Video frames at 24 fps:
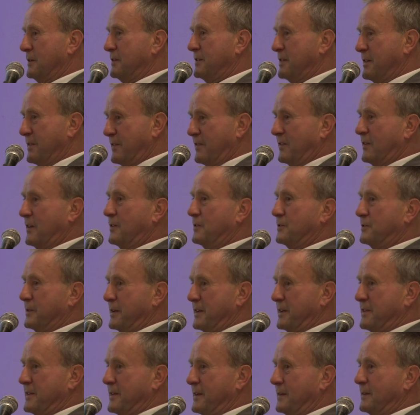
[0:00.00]

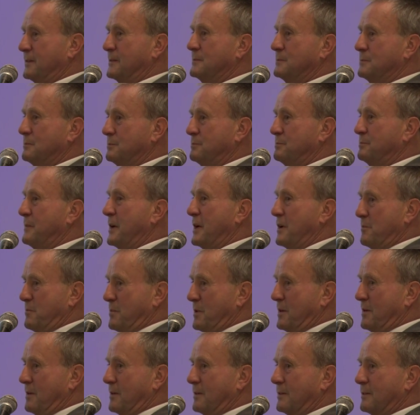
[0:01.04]
decelerating may
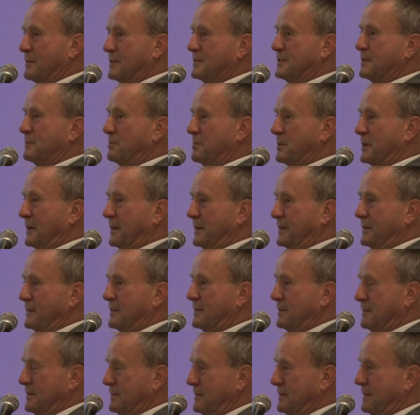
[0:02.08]
be supplied
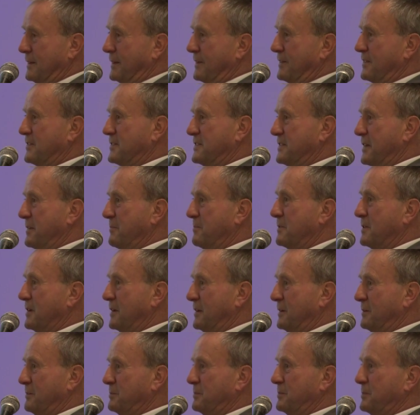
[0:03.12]
at the same
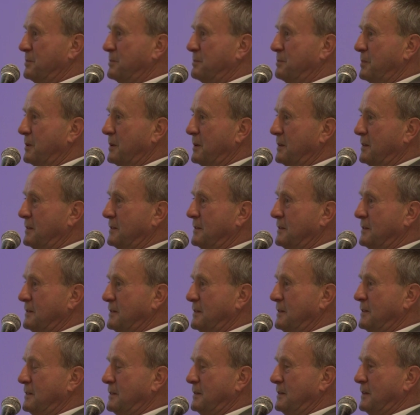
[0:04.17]
time.
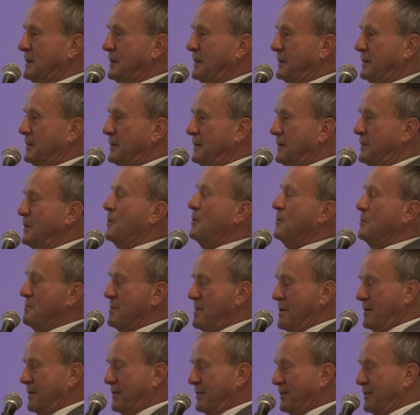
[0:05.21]

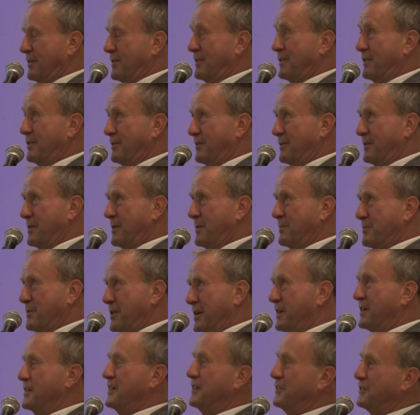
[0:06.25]
A
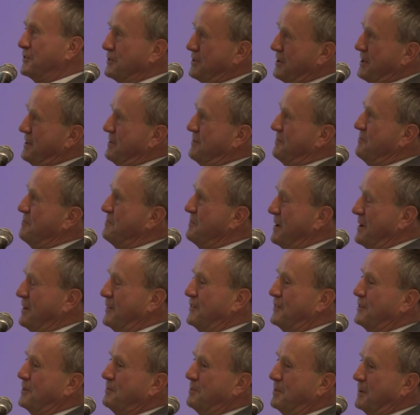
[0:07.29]
braking train may
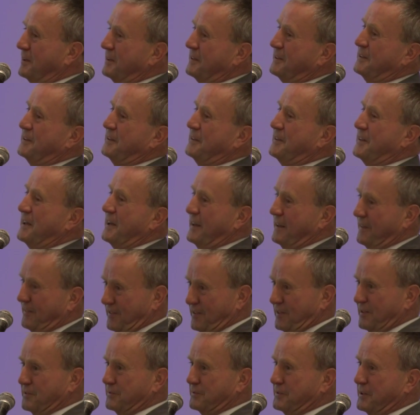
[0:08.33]
supply an
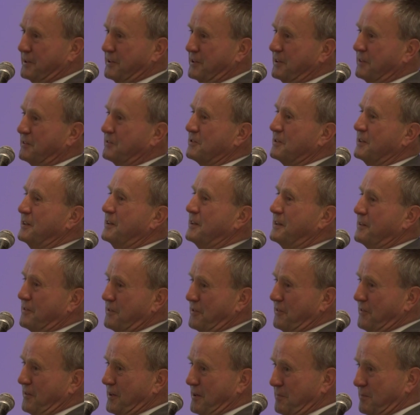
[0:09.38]
accelerating train at
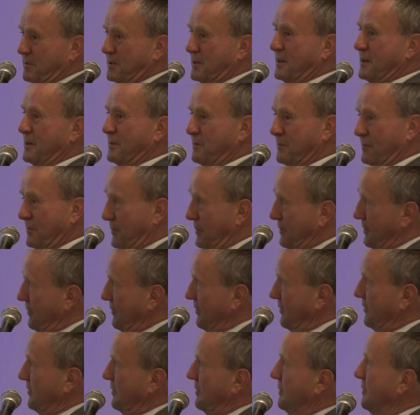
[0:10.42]
the same time. This
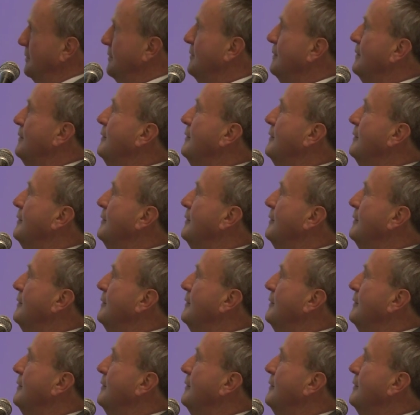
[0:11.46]
is a